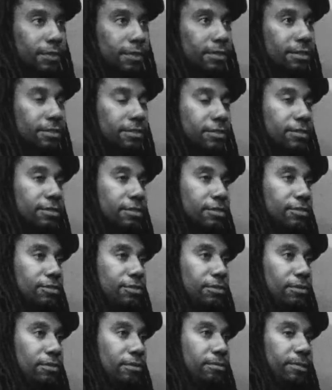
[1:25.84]
listening to the
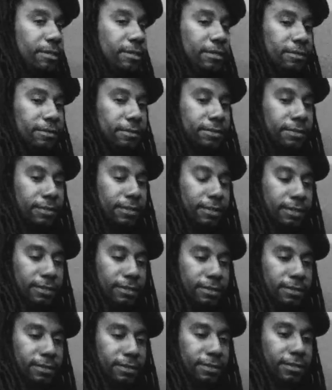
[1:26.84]
show about uh,
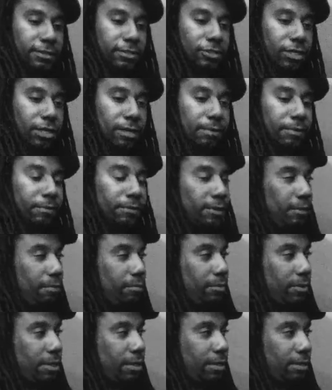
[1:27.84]
shopping while
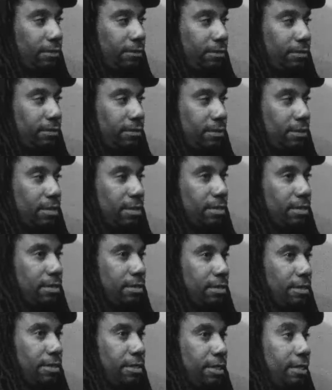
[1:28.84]
brown
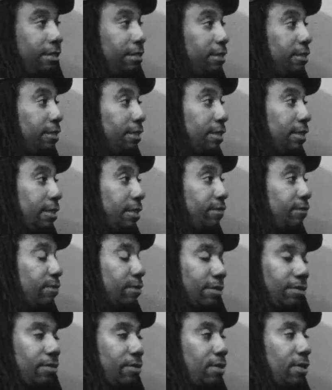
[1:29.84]
an idea that I
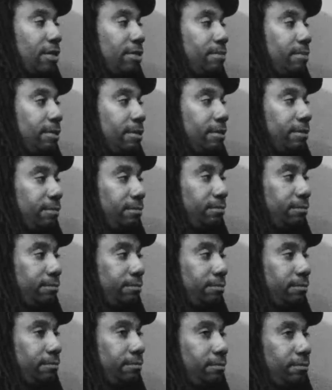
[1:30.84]
never thought about
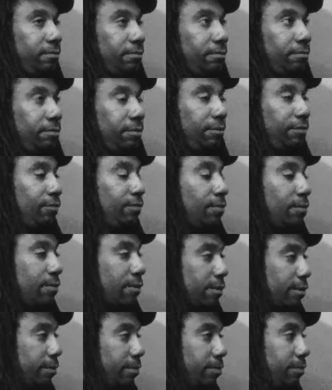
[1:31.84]

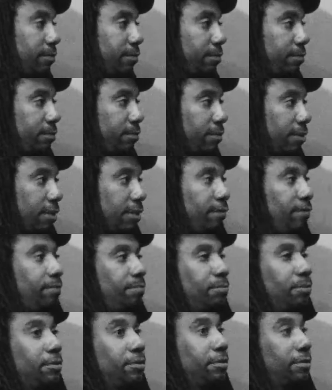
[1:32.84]
before that I've
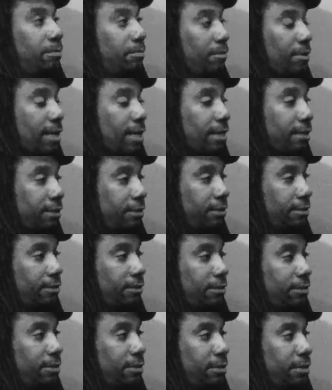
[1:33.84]
put into practice
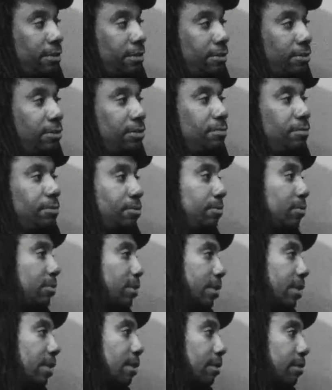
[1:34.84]
seems to
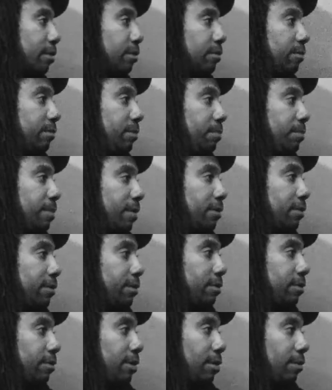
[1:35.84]
work out a little bit better
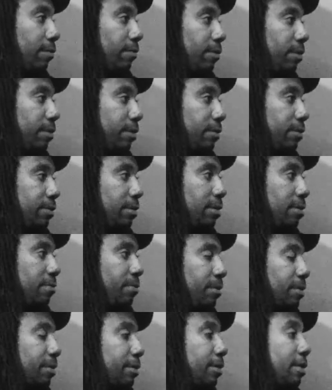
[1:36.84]
in a lot of ways
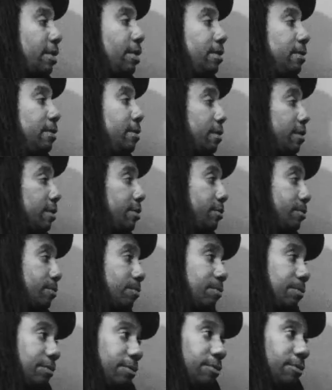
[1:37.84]
because I here's
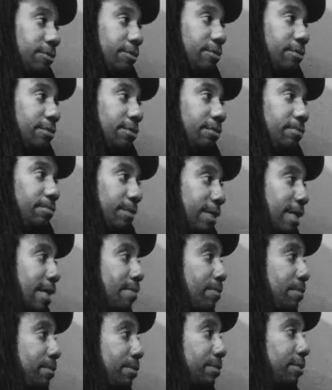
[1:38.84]
here's what
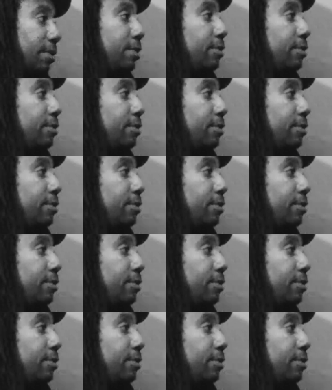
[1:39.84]
happens is